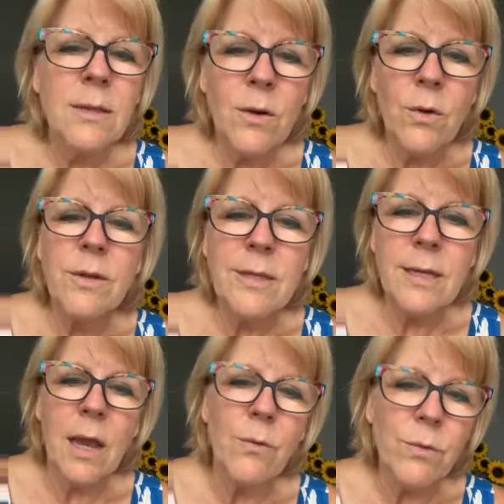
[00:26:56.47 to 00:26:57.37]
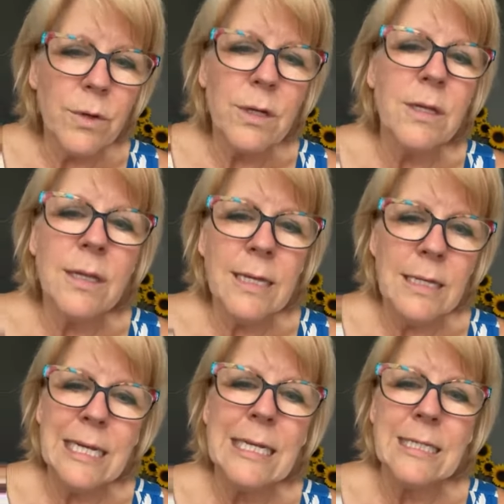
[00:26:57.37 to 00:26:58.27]
The only thing I really
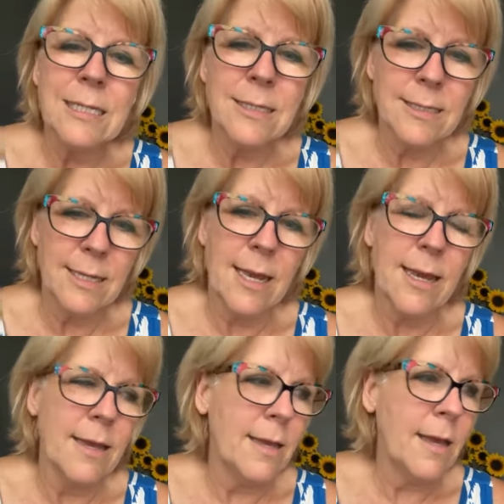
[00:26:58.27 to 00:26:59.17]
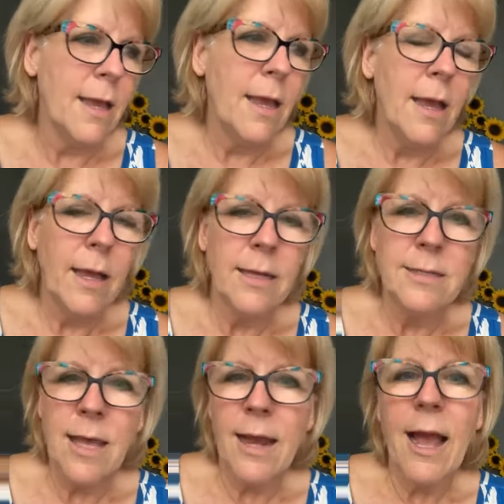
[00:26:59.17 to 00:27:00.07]
need to say
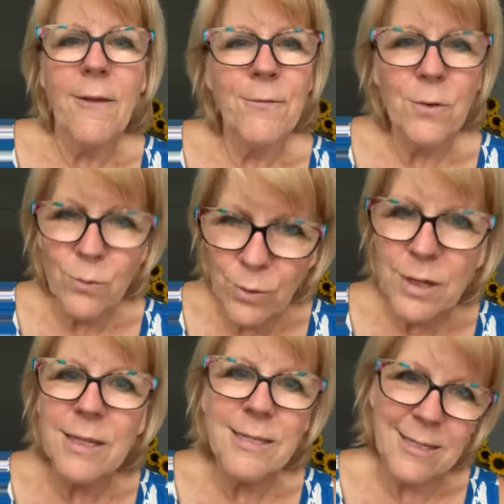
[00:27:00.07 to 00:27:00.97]
is that I feel really